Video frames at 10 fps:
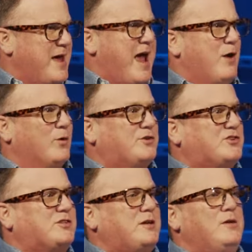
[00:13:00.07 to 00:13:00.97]
and
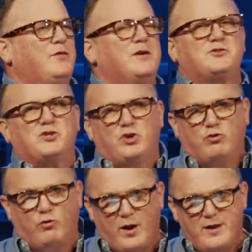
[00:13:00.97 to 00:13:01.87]
receive His
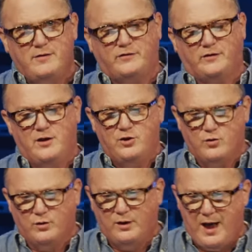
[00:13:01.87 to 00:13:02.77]
grace in
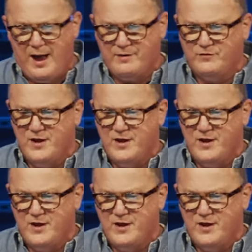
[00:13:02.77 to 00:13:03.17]
your life,